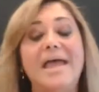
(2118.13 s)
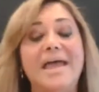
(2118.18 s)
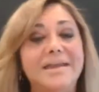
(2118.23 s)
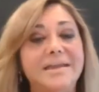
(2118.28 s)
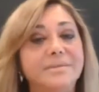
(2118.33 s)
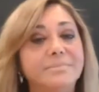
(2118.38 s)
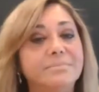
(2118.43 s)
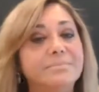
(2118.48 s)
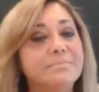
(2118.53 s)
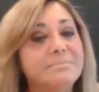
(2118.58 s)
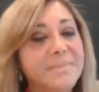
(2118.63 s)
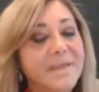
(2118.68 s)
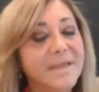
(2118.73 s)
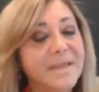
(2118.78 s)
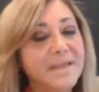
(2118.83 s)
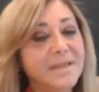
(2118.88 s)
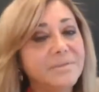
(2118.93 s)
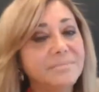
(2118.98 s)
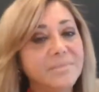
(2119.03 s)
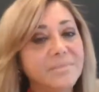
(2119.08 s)
and it
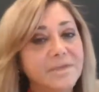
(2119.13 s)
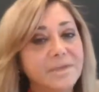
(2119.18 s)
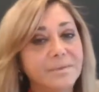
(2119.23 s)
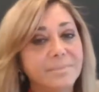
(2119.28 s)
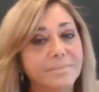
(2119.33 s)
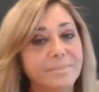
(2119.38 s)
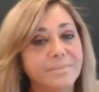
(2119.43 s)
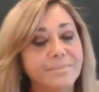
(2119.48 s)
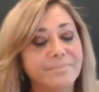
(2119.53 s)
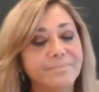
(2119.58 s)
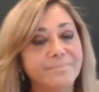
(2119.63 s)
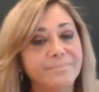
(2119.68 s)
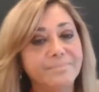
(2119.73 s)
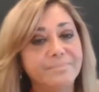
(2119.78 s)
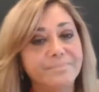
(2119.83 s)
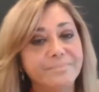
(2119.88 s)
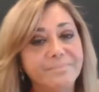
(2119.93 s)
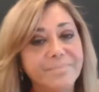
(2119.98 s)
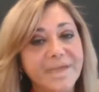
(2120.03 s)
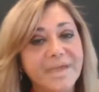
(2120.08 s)
made me
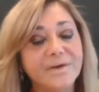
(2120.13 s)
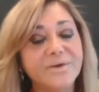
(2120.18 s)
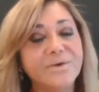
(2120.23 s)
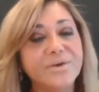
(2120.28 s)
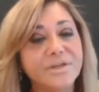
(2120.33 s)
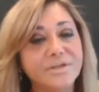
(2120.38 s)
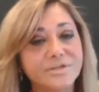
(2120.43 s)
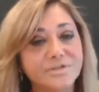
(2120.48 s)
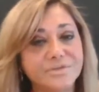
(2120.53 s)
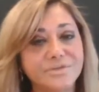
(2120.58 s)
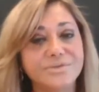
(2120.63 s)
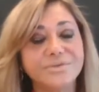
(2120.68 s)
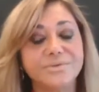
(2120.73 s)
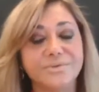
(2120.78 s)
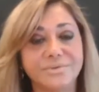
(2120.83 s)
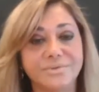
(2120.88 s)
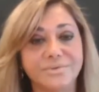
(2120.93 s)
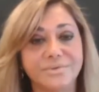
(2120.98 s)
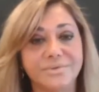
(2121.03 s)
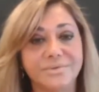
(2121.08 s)
better in
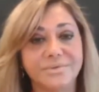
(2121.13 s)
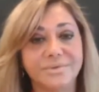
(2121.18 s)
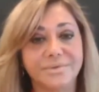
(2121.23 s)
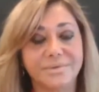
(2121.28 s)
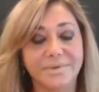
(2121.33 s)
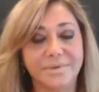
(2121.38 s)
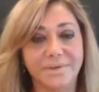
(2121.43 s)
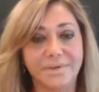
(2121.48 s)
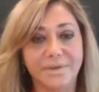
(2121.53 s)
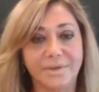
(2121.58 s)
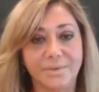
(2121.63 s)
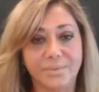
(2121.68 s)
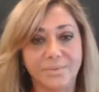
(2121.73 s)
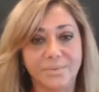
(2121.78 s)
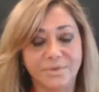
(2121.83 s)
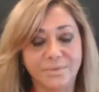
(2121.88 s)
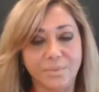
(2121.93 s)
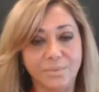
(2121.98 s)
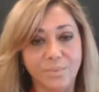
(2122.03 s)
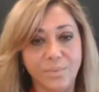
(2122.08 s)
tune
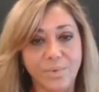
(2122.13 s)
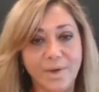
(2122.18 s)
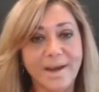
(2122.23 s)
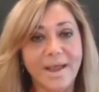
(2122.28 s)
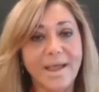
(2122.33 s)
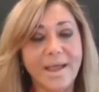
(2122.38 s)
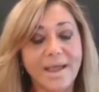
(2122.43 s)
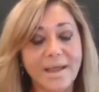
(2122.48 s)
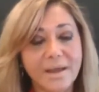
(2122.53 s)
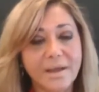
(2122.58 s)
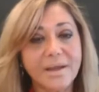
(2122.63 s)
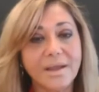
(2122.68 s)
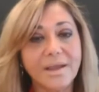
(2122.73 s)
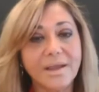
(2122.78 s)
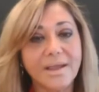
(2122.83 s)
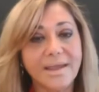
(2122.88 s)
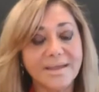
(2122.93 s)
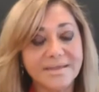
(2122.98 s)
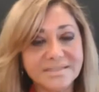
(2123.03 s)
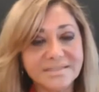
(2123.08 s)
with what I
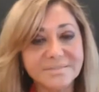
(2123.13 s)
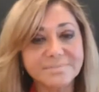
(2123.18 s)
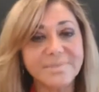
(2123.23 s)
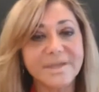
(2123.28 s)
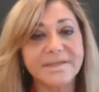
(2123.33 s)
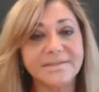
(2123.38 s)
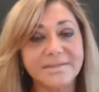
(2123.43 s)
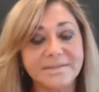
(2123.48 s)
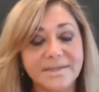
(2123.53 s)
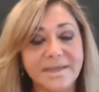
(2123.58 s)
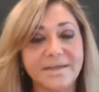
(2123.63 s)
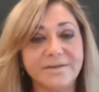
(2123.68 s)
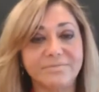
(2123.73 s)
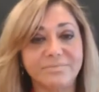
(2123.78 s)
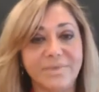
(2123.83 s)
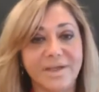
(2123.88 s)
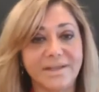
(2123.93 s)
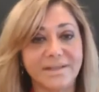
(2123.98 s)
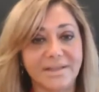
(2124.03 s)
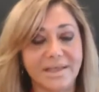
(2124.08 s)
expected out
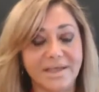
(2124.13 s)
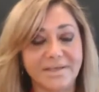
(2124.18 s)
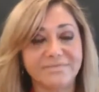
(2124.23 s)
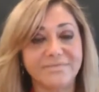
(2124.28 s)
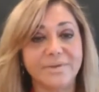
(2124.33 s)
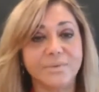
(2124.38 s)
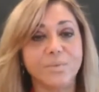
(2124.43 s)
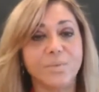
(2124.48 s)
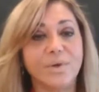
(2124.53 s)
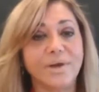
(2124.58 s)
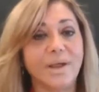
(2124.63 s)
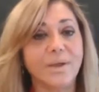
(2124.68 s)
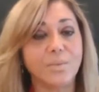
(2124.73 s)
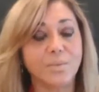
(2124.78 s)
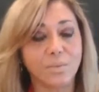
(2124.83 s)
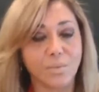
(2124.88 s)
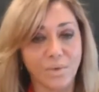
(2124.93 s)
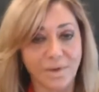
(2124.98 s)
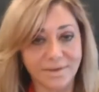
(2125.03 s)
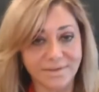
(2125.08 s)
of my life and what I
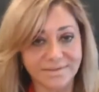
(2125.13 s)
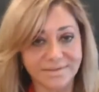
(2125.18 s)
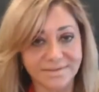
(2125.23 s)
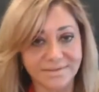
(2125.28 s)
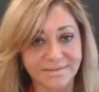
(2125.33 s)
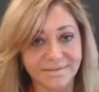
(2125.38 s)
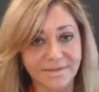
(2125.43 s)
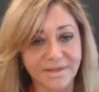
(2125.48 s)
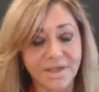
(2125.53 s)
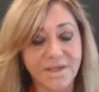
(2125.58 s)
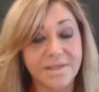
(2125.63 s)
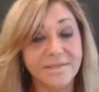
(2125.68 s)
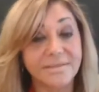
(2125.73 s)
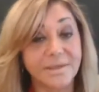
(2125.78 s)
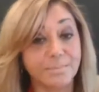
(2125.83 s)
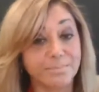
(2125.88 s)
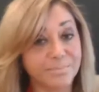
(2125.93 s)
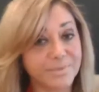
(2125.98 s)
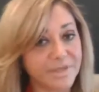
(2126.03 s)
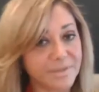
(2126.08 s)
wanted.
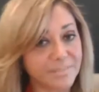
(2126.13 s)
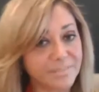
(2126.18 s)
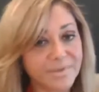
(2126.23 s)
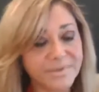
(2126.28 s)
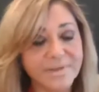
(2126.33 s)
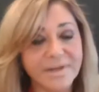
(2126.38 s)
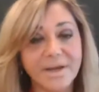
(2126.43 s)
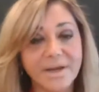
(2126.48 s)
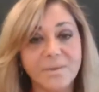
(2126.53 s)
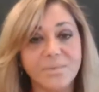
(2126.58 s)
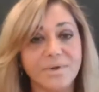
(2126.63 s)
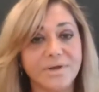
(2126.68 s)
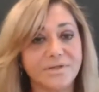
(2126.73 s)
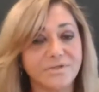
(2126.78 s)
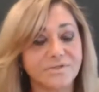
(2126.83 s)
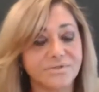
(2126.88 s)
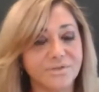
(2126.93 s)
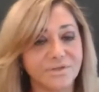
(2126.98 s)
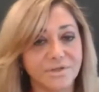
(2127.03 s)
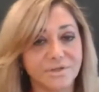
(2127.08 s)
The people that I
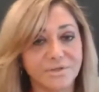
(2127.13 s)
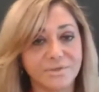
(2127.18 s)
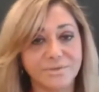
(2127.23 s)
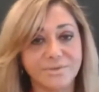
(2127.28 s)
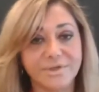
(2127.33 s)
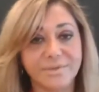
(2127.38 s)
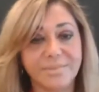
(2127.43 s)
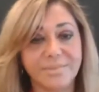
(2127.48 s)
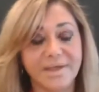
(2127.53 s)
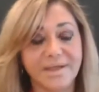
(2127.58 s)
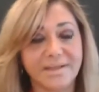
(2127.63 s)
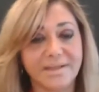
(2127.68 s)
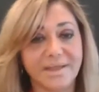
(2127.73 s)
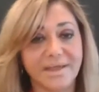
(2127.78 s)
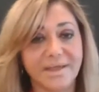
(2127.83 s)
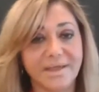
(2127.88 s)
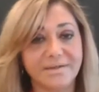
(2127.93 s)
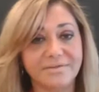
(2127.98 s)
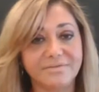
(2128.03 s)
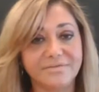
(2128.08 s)
wanted to include in my
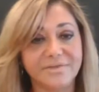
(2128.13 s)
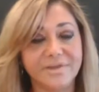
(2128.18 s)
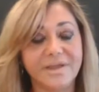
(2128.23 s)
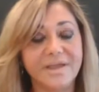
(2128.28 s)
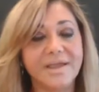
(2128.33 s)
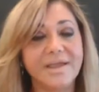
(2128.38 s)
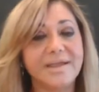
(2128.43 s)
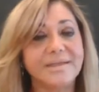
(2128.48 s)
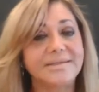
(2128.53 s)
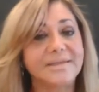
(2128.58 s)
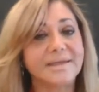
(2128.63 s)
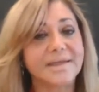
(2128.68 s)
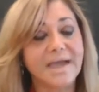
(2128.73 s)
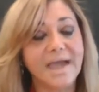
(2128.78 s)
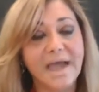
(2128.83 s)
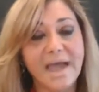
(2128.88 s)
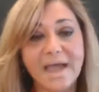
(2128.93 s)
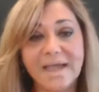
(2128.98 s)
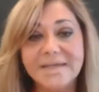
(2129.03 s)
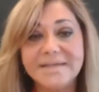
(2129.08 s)
life, the
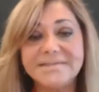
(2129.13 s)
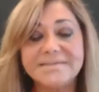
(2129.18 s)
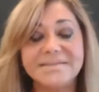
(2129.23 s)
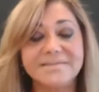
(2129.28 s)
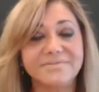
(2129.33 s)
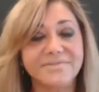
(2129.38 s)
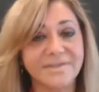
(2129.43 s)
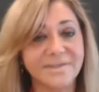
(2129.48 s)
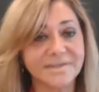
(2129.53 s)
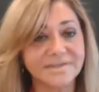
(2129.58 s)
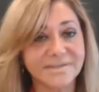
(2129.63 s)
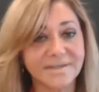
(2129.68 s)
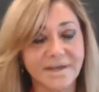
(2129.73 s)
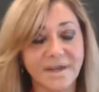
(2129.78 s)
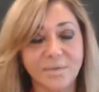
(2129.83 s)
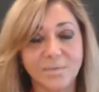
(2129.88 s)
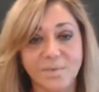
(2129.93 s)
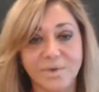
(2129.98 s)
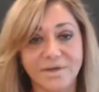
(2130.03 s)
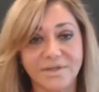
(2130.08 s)
kinds of things that
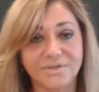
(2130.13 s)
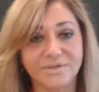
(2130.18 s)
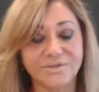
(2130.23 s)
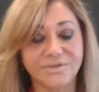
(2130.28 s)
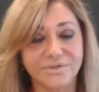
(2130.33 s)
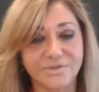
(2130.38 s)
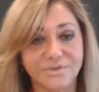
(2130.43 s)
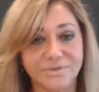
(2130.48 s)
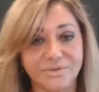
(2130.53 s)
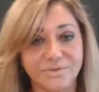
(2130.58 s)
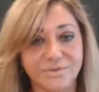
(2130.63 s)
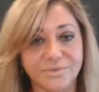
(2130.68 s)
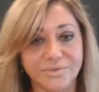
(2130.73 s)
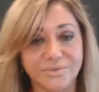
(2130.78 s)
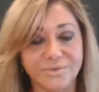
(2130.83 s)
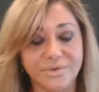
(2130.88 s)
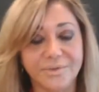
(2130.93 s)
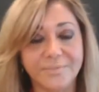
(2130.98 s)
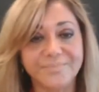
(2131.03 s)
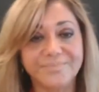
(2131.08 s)
I wanted to
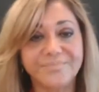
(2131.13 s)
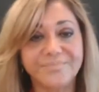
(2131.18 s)
do